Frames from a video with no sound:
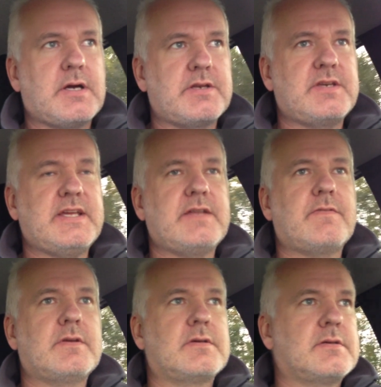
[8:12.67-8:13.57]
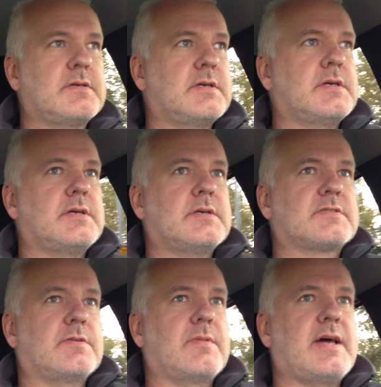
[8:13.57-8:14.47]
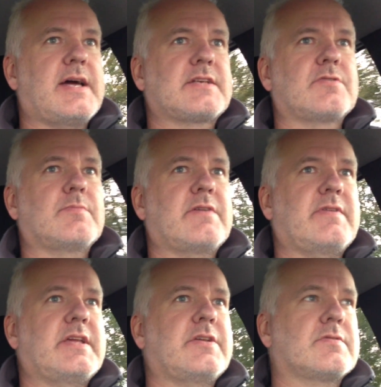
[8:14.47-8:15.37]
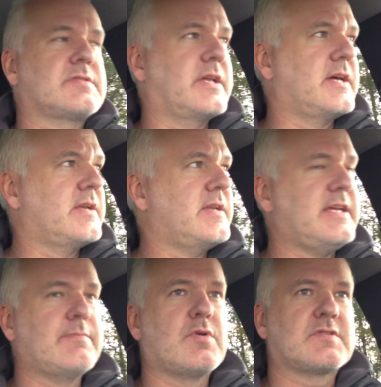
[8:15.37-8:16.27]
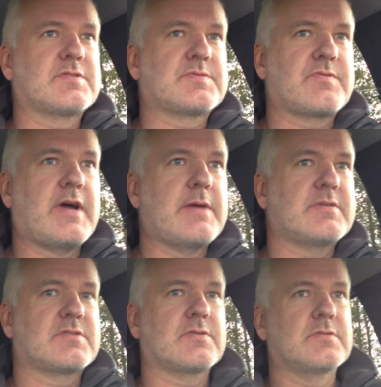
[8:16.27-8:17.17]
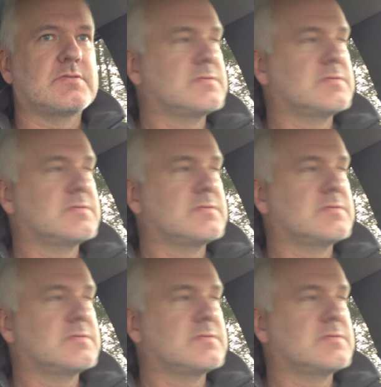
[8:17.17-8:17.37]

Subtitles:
I need some likes on my videos and I need more subscribers.